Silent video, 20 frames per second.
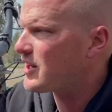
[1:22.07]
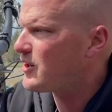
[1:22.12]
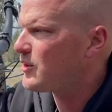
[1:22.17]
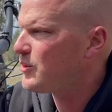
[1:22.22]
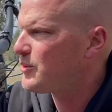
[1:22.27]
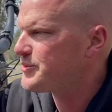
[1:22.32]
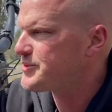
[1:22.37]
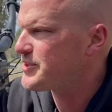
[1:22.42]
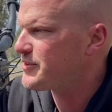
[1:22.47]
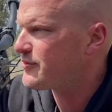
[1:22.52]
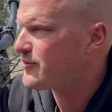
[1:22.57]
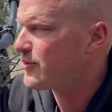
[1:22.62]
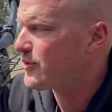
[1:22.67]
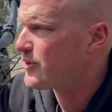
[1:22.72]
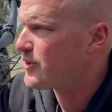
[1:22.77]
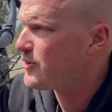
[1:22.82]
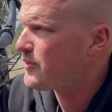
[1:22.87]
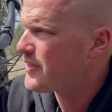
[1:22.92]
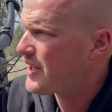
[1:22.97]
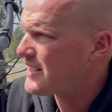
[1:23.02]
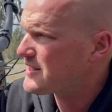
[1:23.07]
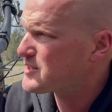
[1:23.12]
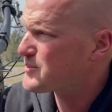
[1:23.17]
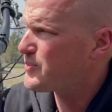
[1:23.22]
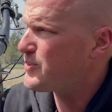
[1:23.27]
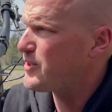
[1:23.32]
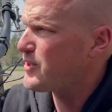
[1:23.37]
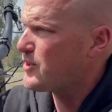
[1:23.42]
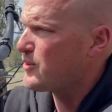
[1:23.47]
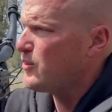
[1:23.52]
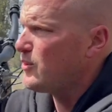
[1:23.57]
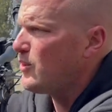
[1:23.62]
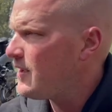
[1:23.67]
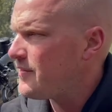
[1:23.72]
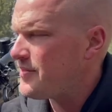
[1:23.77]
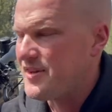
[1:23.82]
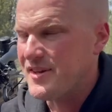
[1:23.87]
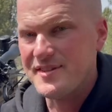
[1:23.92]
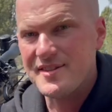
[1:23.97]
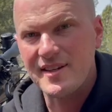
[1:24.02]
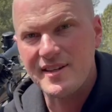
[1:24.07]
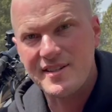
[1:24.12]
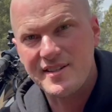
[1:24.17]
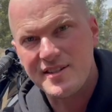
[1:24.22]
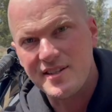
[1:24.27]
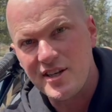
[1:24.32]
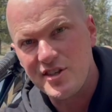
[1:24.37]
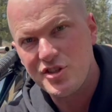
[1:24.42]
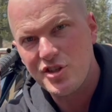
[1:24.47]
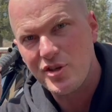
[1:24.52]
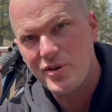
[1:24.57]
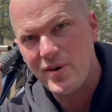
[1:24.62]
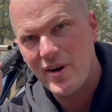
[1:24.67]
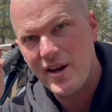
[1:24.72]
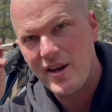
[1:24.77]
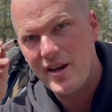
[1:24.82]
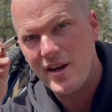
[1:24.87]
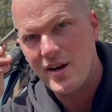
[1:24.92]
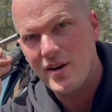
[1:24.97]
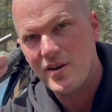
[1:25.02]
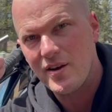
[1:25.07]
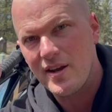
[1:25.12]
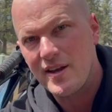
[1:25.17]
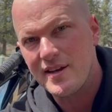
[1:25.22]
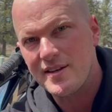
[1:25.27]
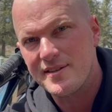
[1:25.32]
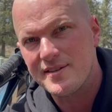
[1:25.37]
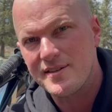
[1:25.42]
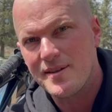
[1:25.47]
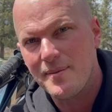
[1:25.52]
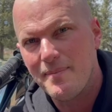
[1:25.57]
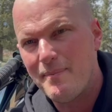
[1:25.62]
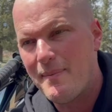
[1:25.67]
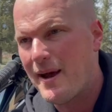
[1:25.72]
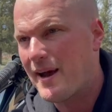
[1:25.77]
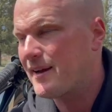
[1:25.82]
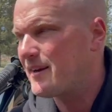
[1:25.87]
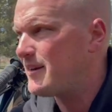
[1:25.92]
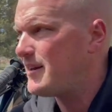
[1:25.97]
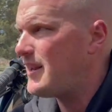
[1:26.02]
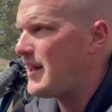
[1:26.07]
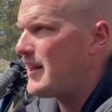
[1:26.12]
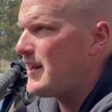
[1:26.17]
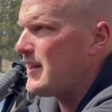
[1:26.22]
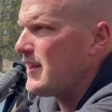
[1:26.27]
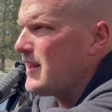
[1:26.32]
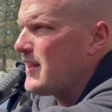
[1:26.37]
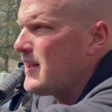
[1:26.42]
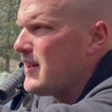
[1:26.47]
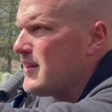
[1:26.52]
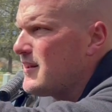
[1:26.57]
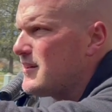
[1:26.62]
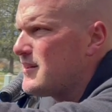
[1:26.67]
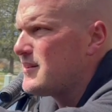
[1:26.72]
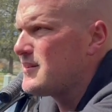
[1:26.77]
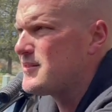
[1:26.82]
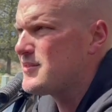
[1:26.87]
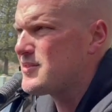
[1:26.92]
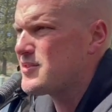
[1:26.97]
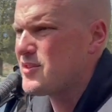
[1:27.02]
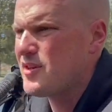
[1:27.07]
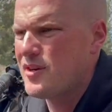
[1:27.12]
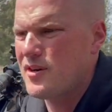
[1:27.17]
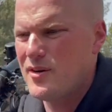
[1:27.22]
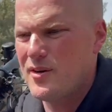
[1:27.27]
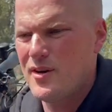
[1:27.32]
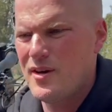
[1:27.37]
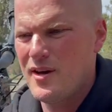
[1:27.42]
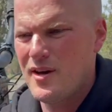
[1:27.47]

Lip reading: of holds it for you. That's pretty cool. This extension right here is magnetic, so